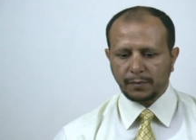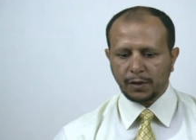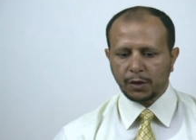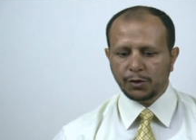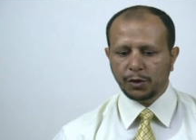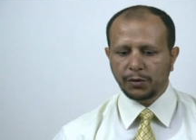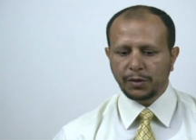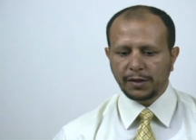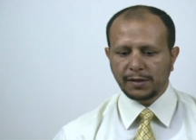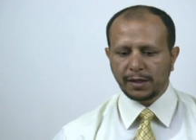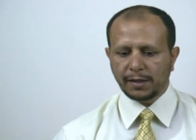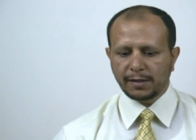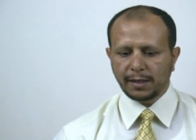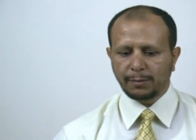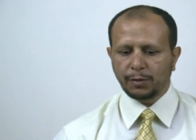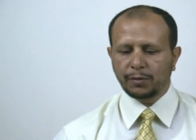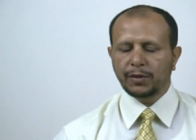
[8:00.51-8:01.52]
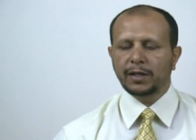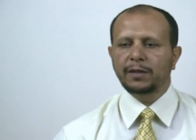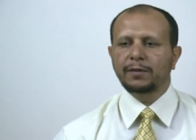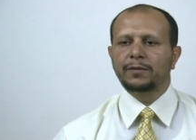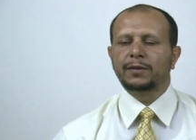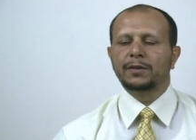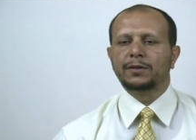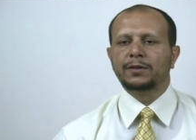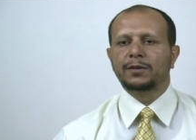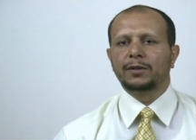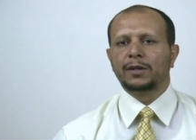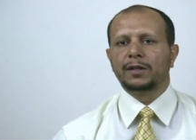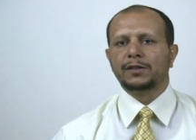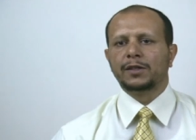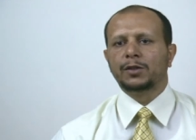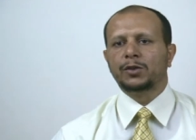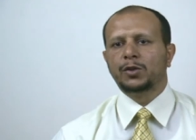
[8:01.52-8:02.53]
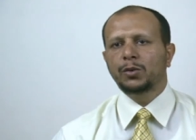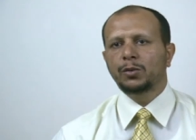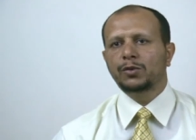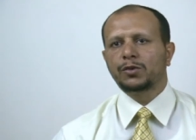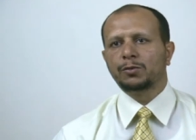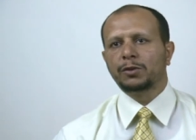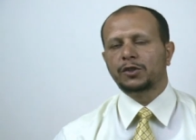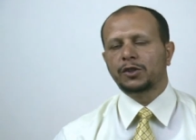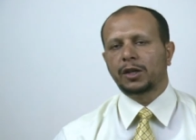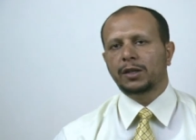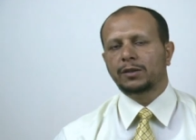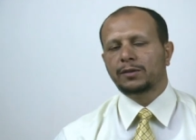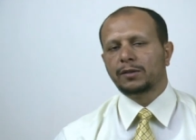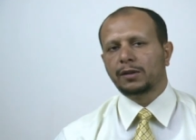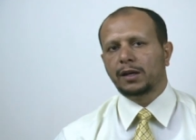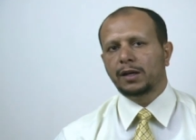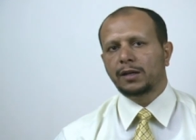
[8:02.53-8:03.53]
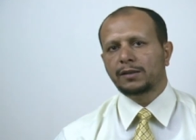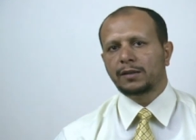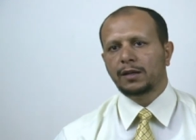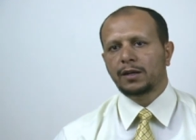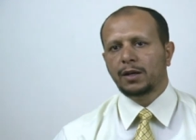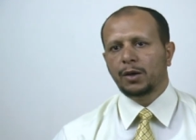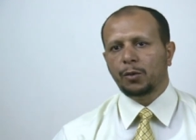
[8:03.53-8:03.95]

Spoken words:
so these are some of the different, you can say, tools which I utilized